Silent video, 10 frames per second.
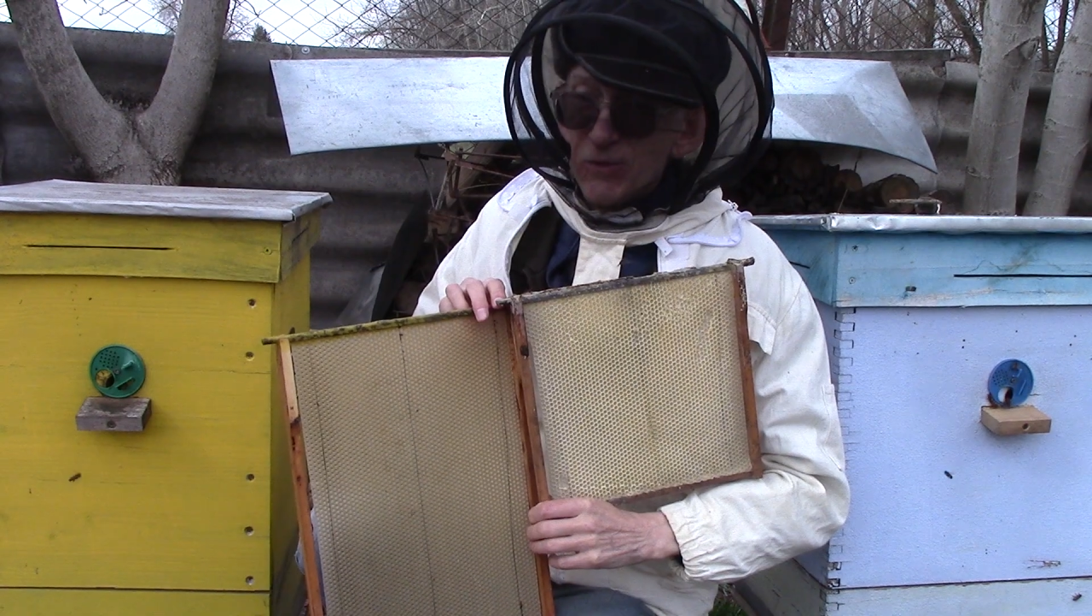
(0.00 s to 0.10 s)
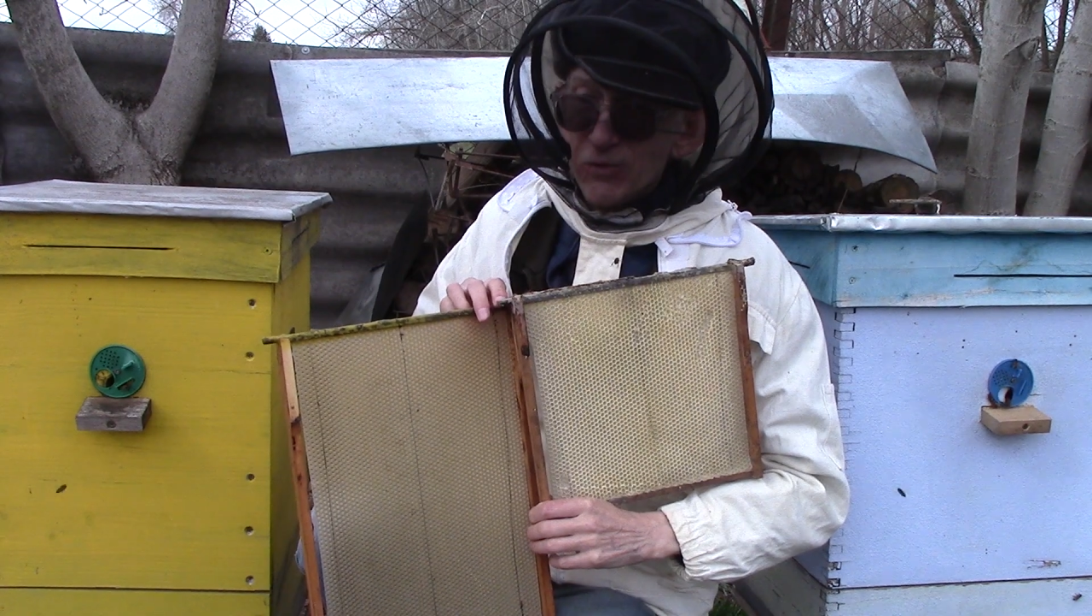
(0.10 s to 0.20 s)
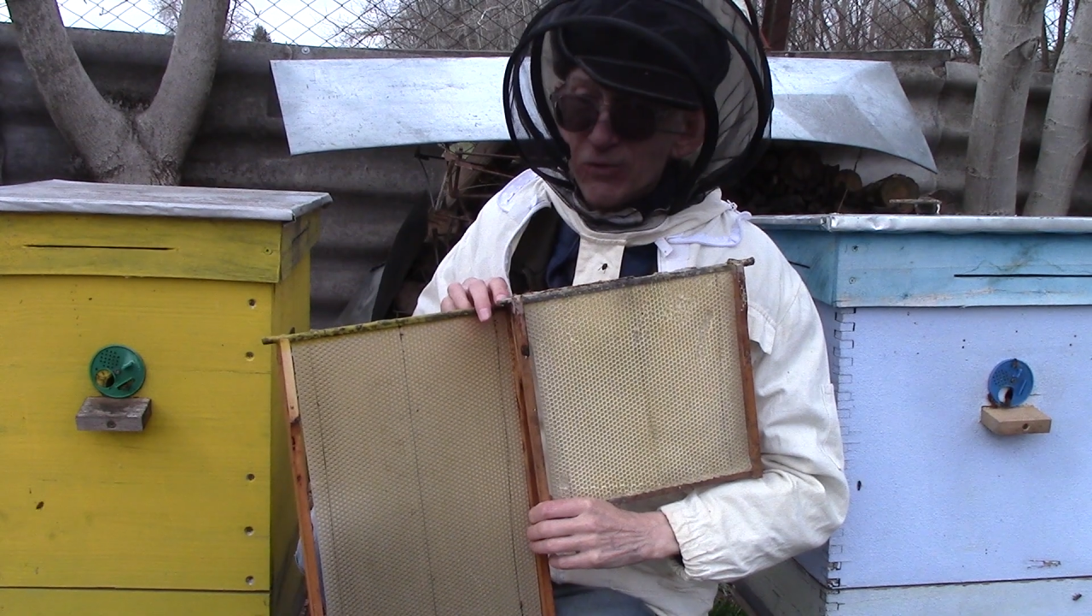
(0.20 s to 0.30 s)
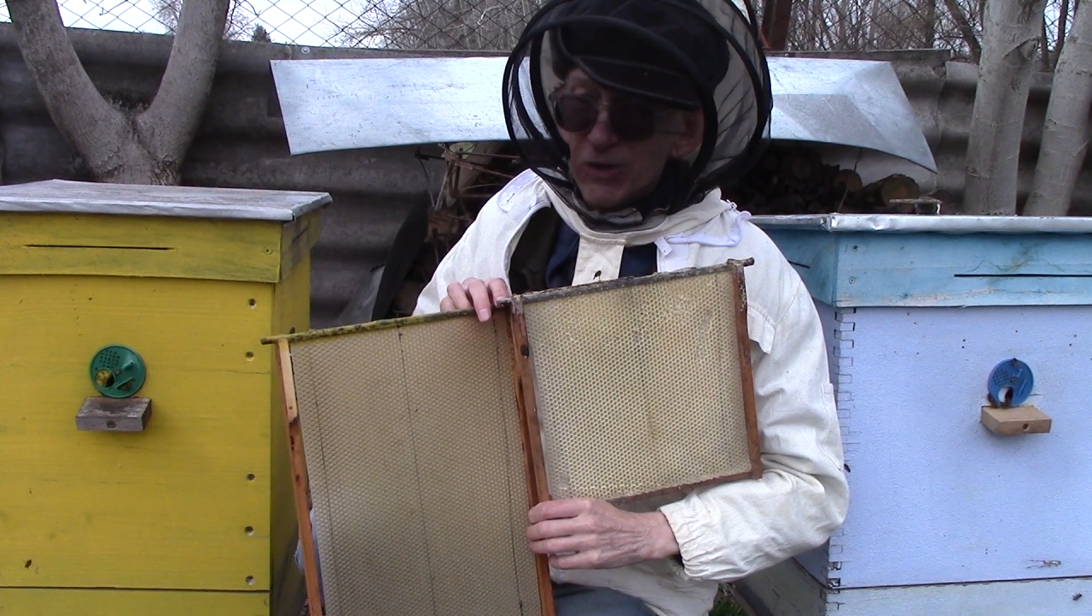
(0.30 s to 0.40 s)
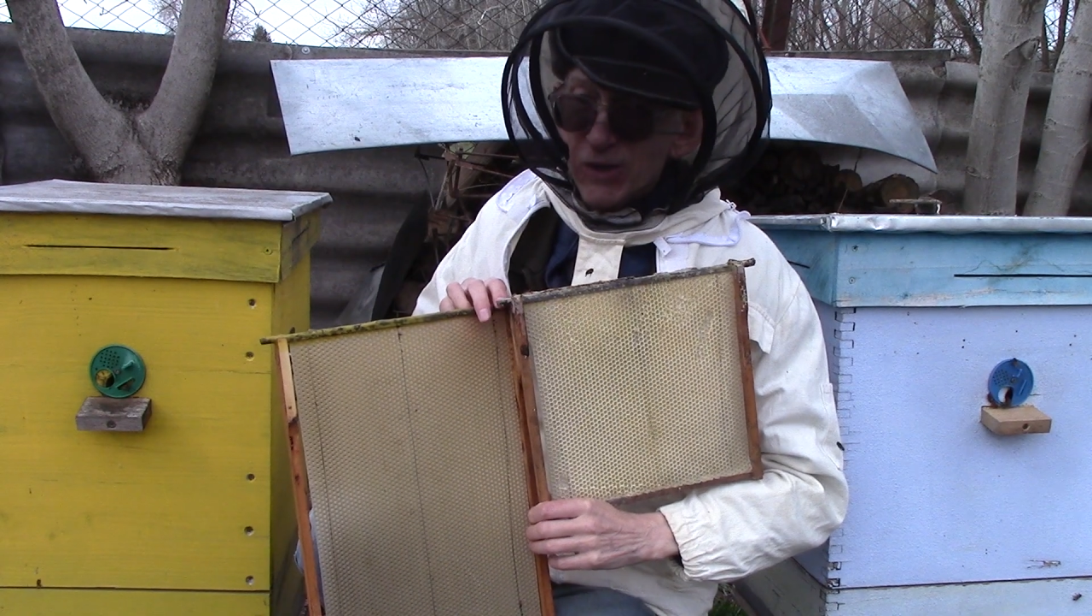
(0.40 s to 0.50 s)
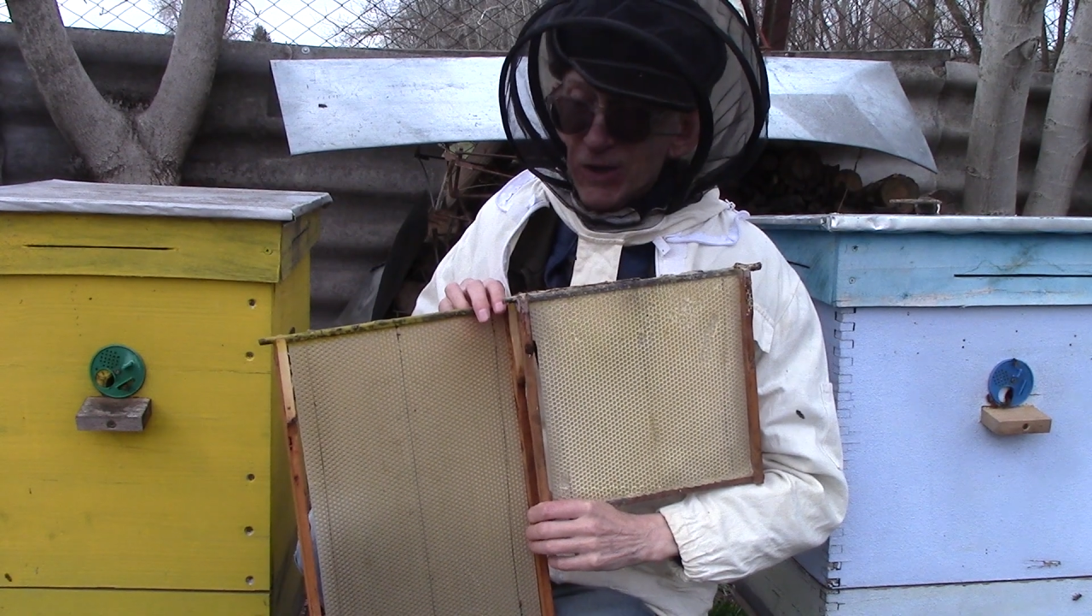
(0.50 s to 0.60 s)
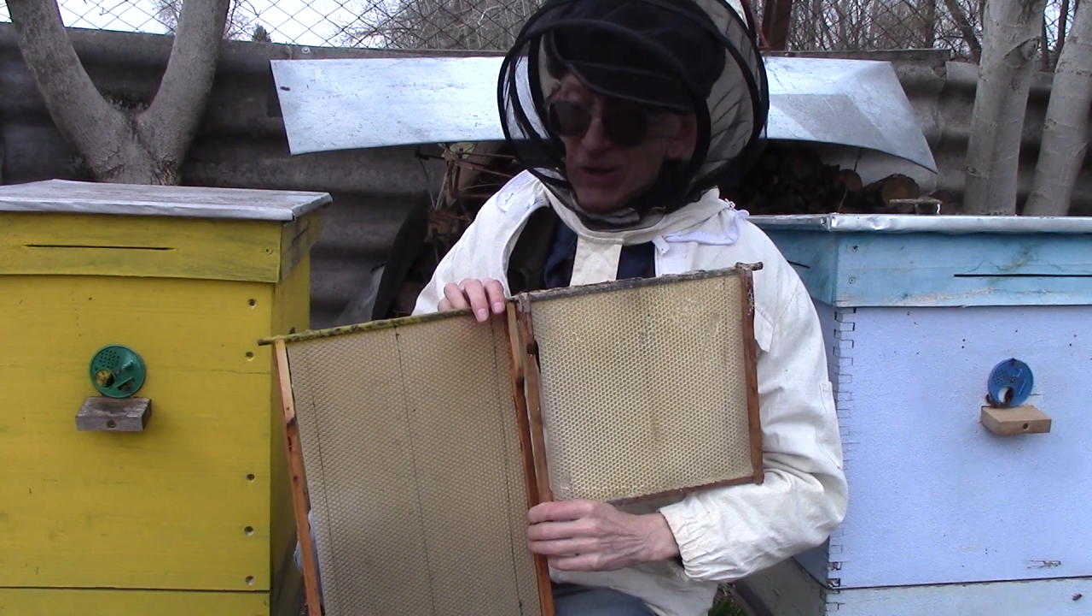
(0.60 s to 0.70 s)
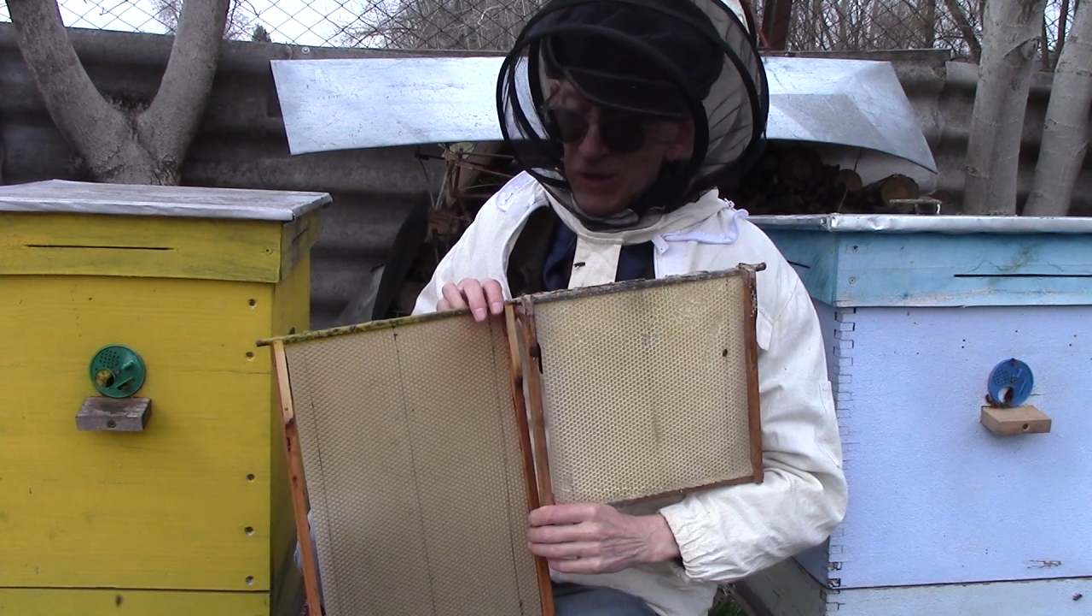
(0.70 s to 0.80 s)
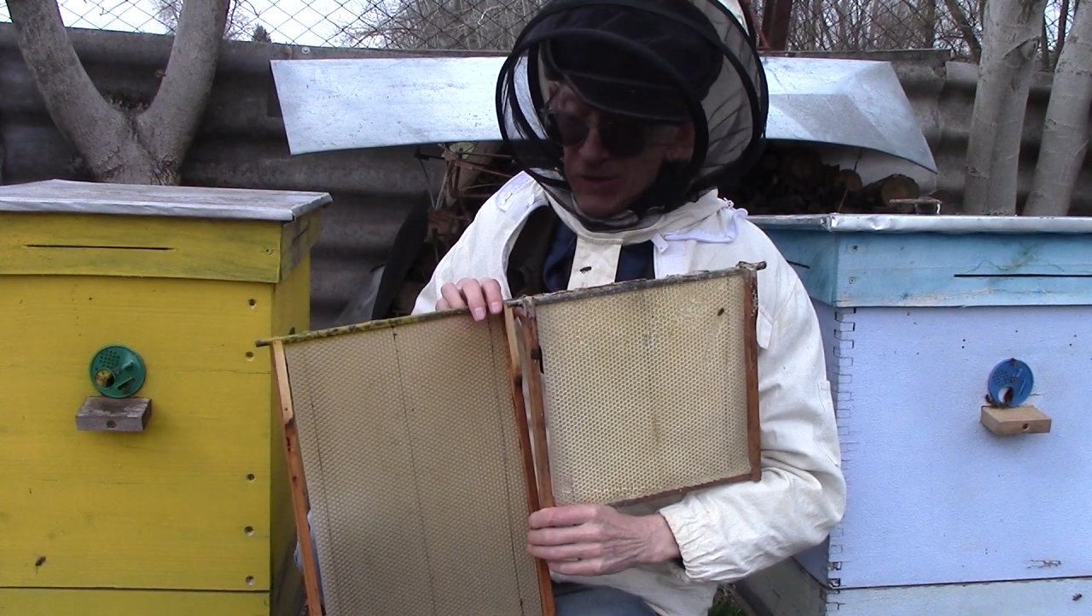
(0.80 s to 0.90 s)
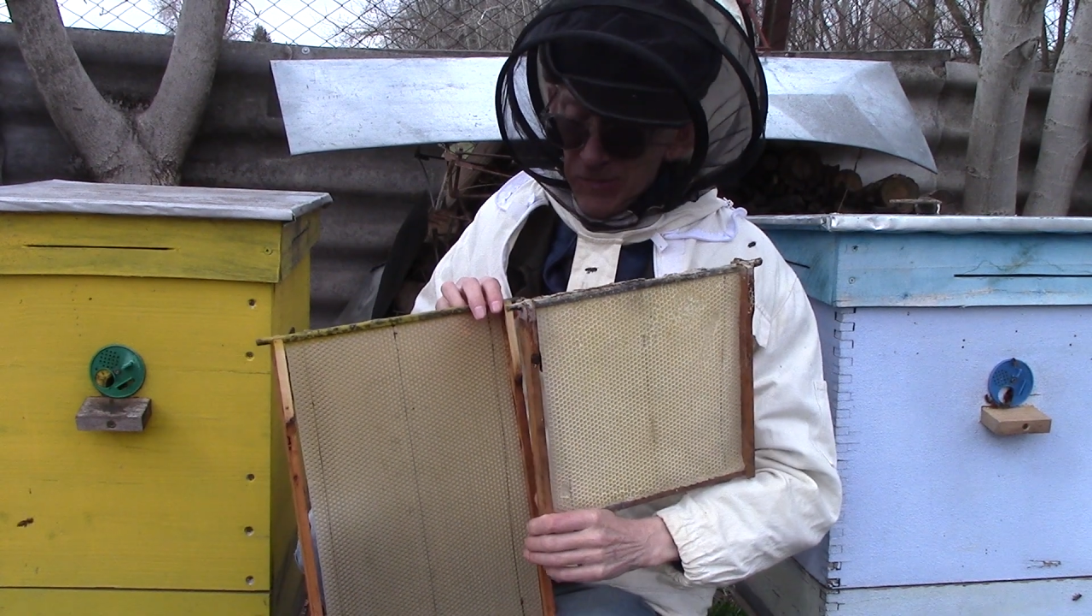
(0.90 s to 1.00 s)
sure.
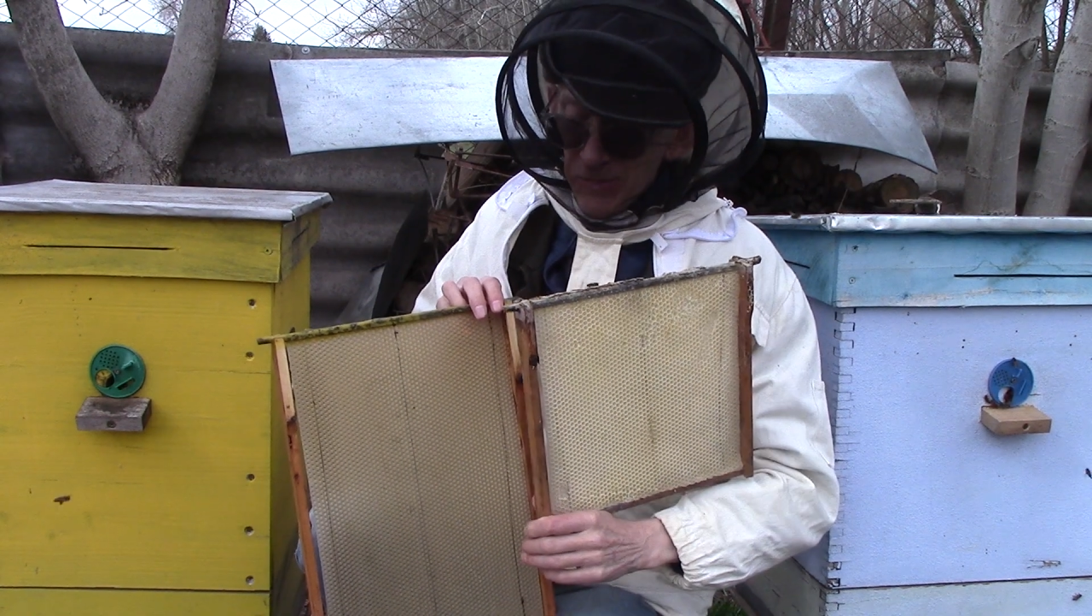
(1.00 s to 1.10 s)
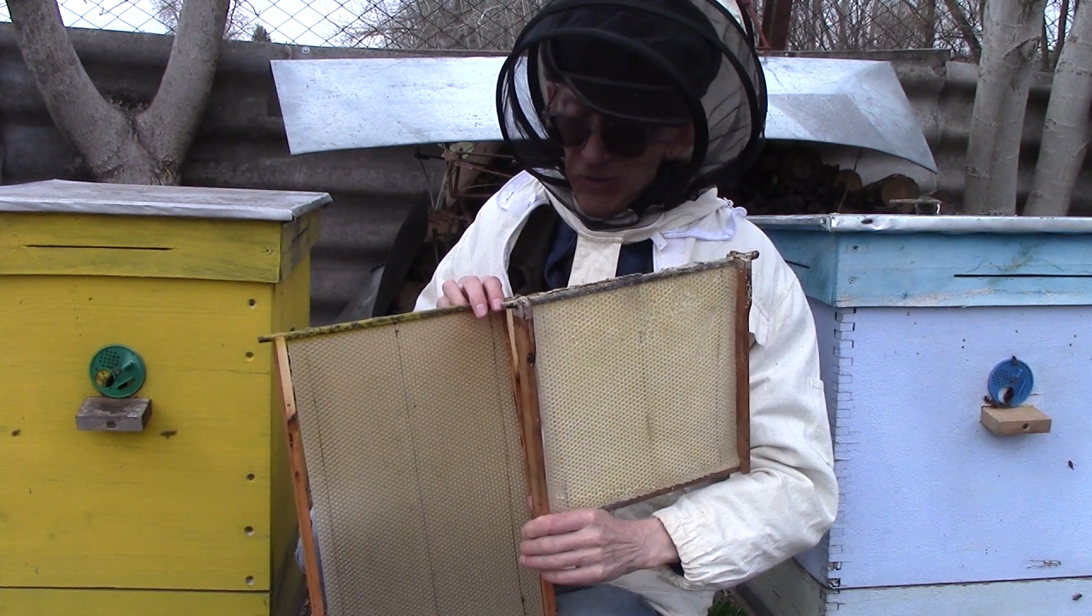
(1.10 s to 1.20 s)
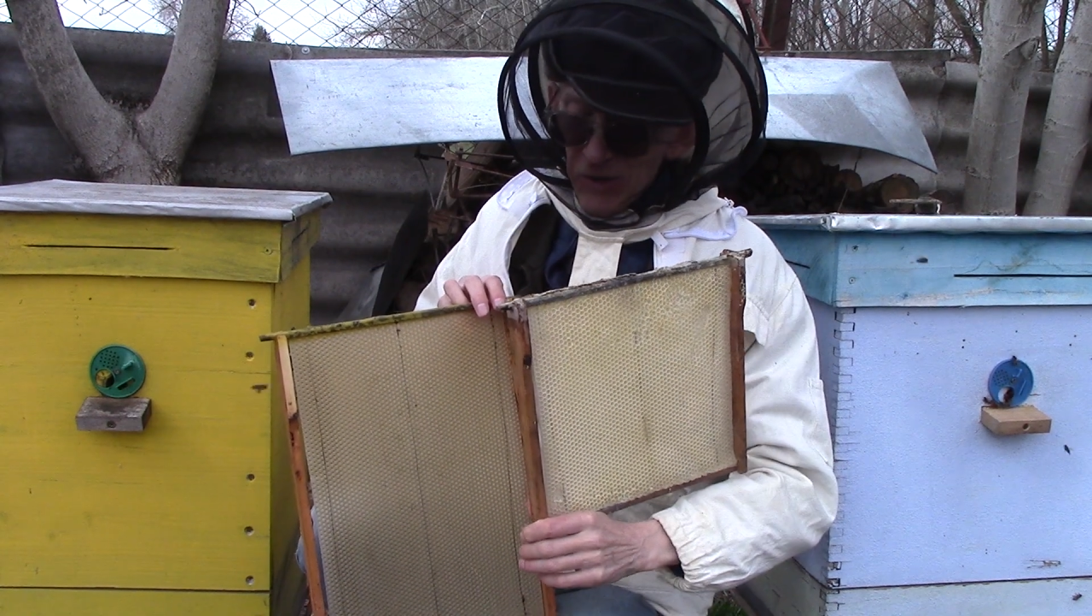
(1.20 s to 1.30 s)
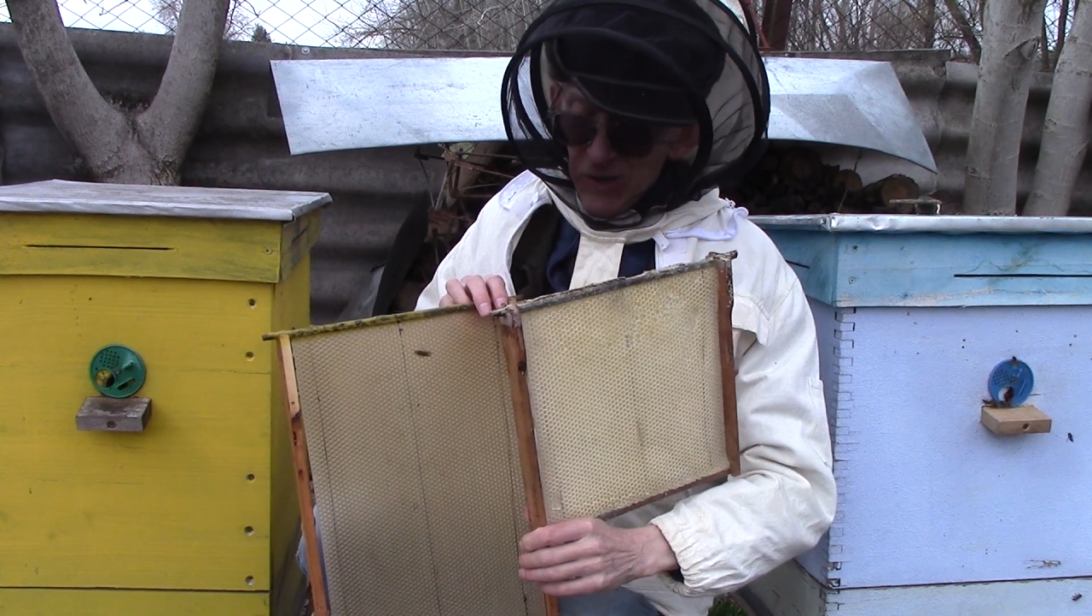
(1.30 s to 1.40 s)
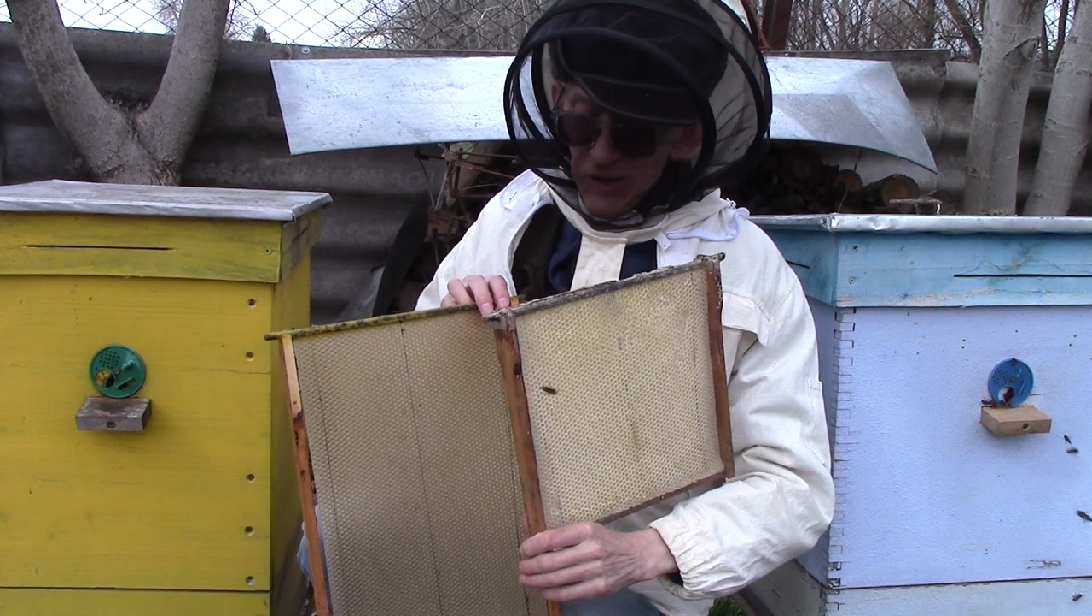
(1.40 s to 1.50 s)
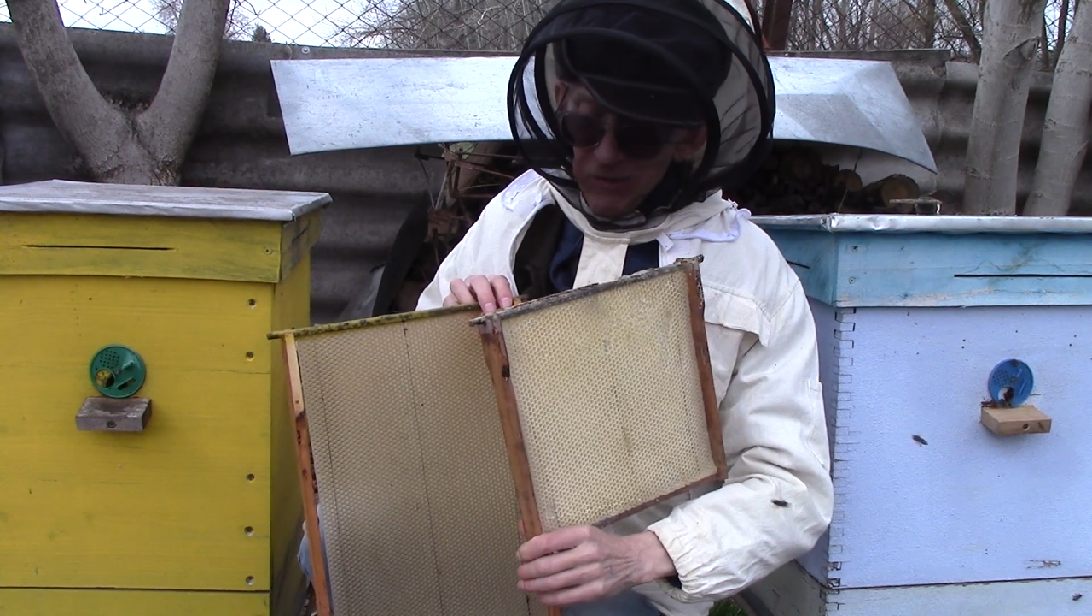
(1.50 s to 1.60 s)
But today I